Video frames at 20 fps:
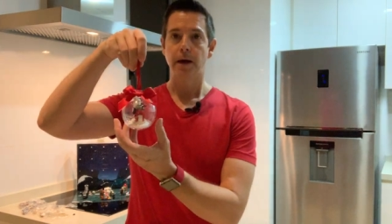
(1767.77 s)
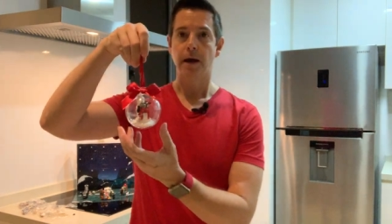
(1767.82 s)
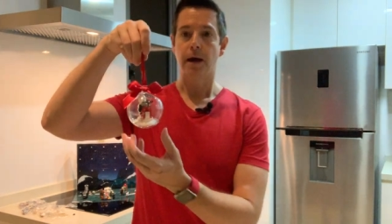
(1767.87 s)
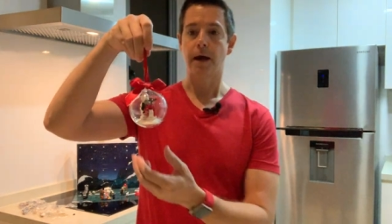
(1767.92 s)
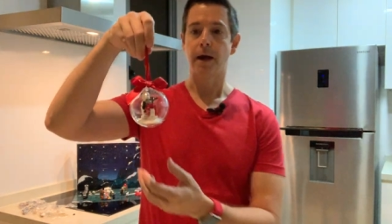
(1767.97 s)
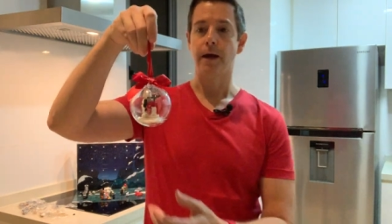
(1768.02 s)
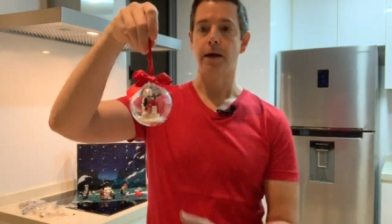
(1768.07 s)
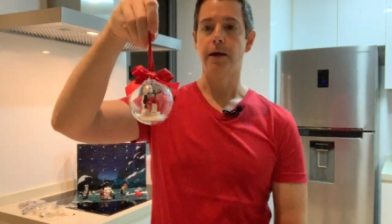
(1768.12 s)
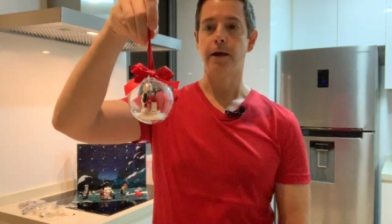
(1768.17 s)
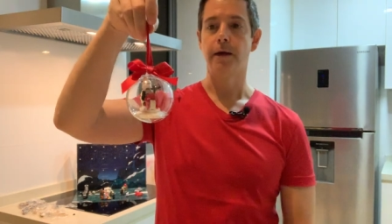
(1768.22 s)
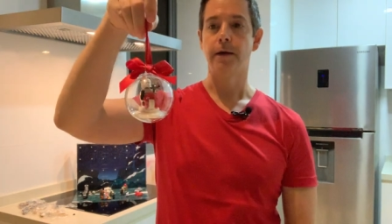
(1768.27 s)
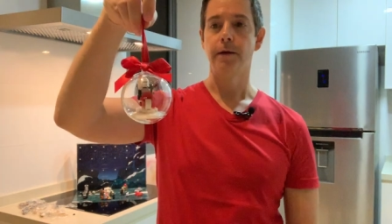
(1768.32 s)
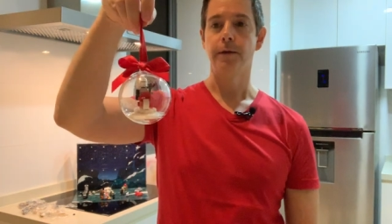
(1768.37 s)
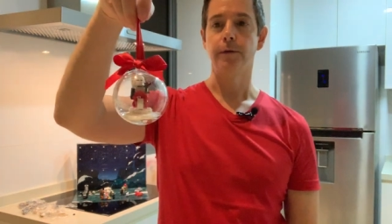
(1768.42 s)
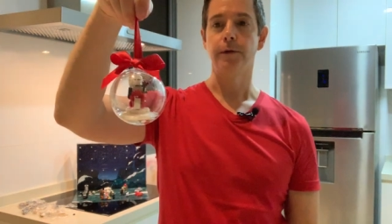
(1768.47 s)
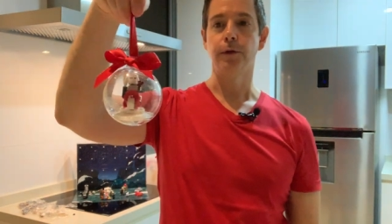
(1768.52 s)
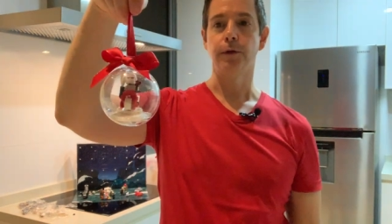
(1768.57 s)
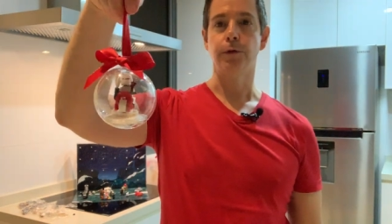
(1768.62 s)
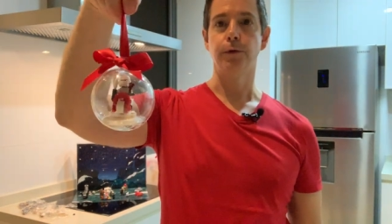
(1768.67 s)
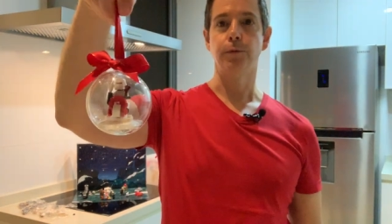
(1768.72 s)
Uh,
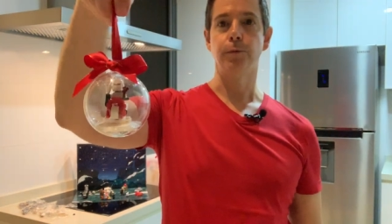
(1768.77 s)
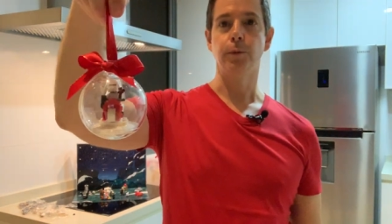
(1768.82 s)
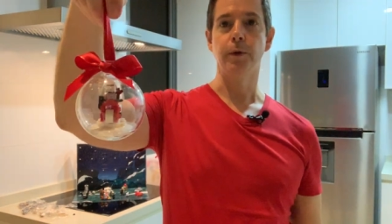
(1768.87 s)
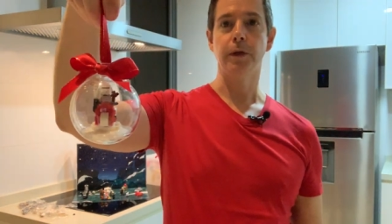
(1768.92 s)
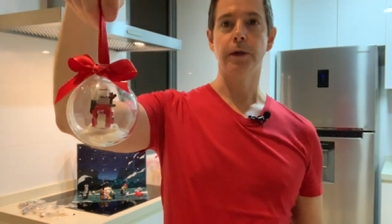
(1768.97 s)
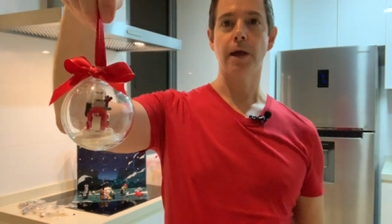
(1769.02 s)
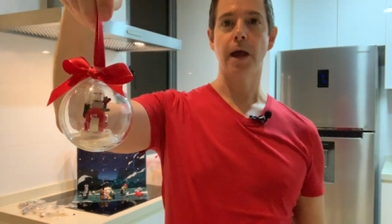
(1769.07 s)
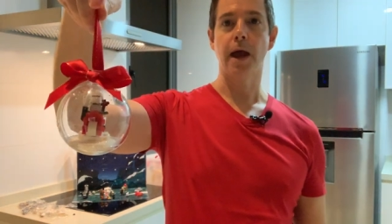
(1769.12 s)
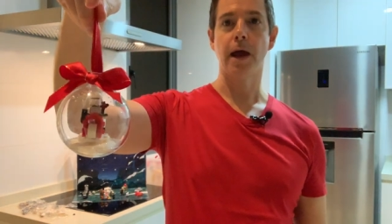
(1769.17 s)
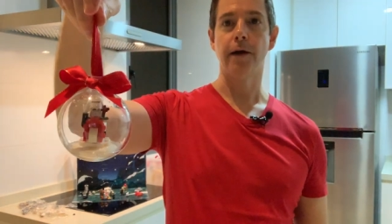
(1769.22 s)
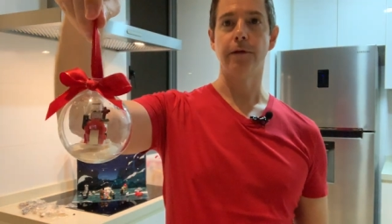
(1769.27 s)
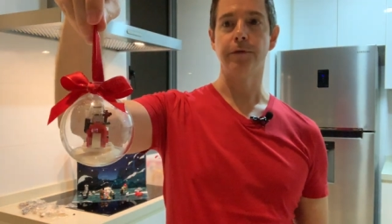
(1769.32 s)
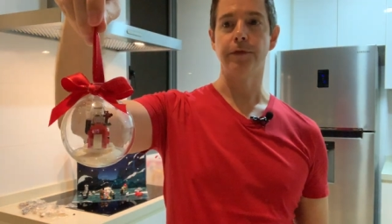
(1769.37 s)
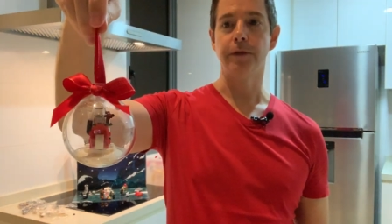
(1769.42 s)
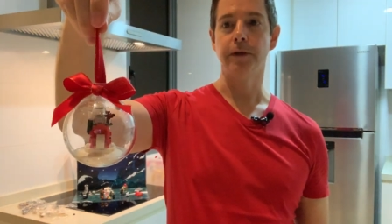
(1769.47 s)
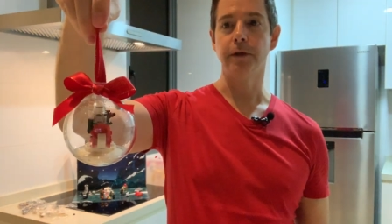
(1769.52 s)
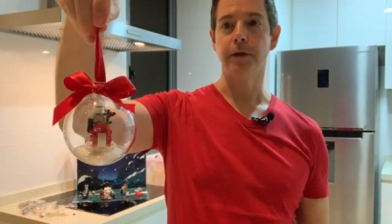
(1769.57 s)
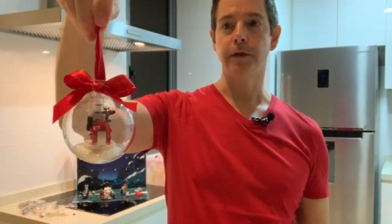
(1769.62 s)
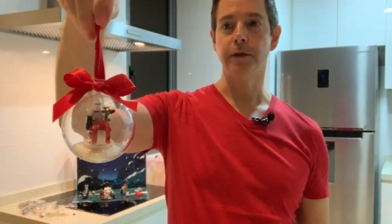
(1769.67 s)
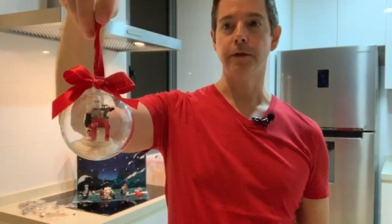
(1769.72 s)
we have
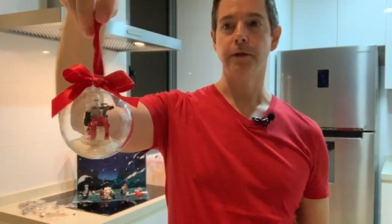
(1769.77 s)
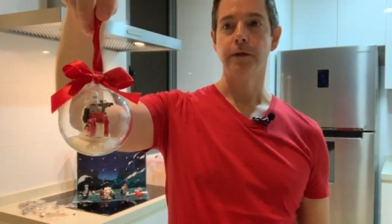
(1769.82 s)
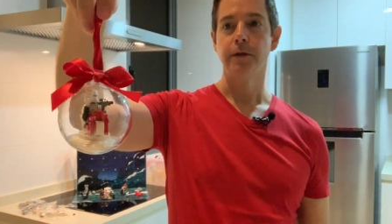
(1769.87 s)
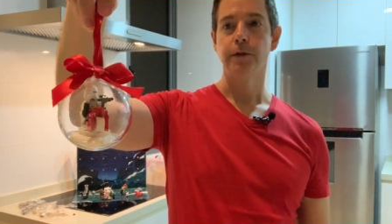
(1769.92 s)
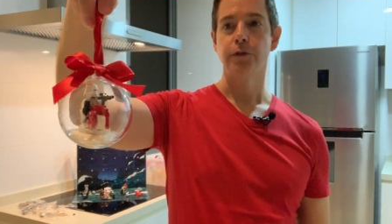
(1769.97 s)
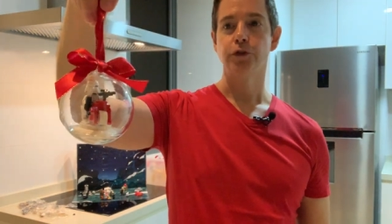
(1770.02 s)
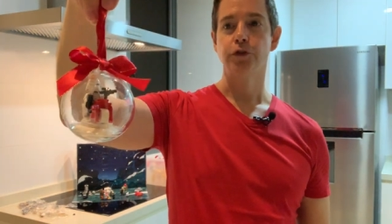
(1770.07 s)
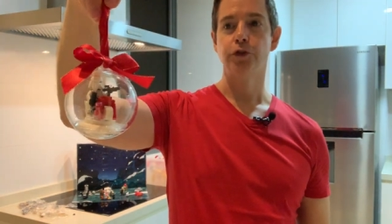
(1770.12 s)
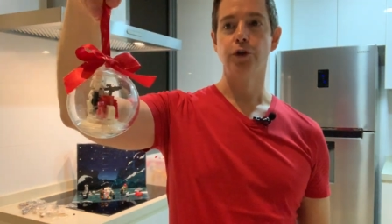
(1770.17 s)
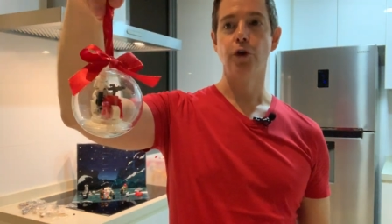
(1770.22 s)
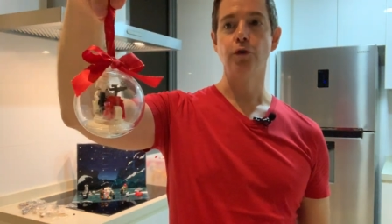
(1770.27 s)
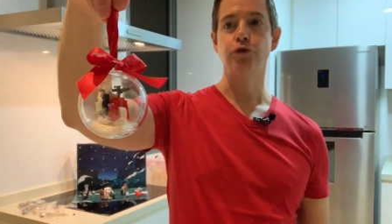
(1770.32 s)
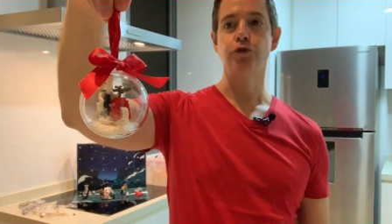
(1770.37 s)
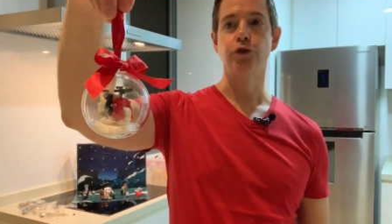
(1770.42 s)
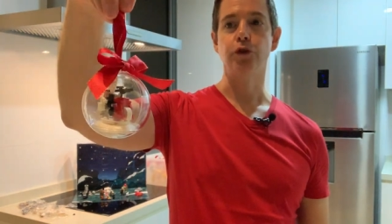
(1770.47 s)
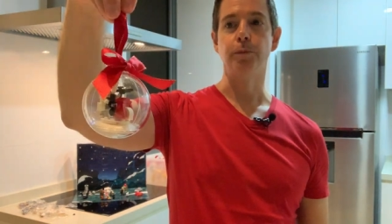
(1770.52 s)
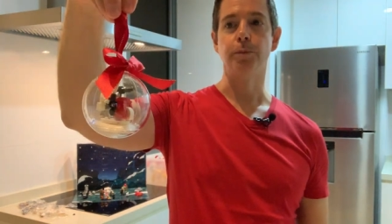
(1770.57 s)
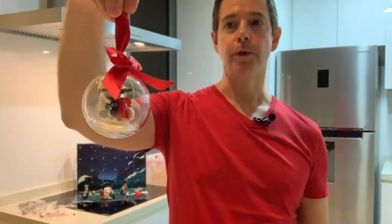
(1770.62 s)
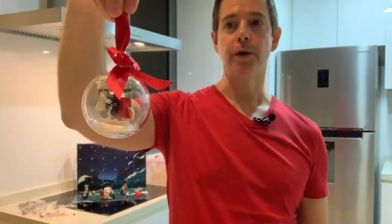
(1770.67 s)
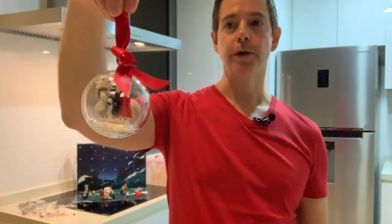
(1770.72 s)
the Snow
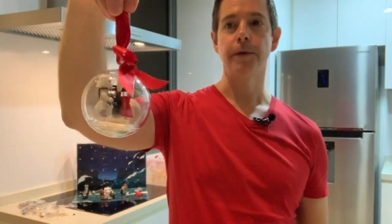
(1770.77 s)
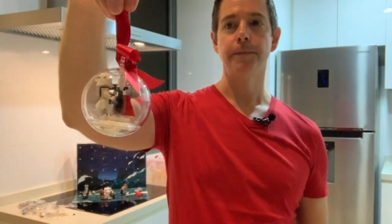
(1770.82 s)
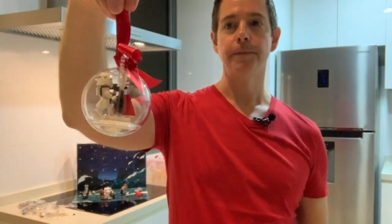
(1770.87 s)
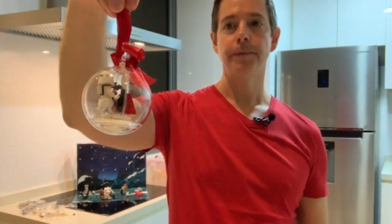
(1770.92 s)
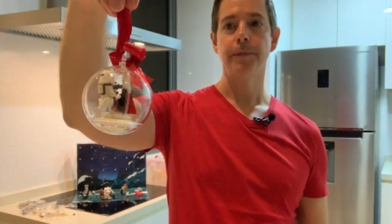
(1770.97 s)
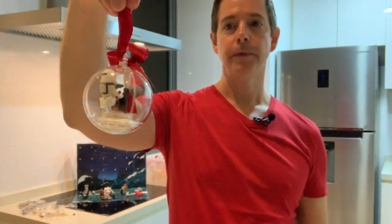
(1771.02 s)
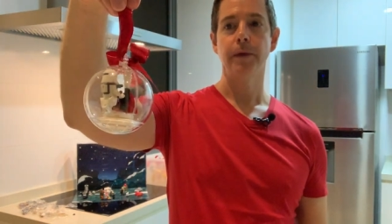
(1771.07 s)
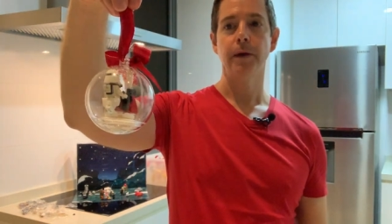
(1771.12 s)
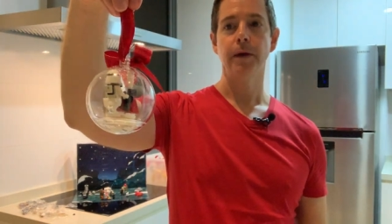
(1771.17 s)
Trooper,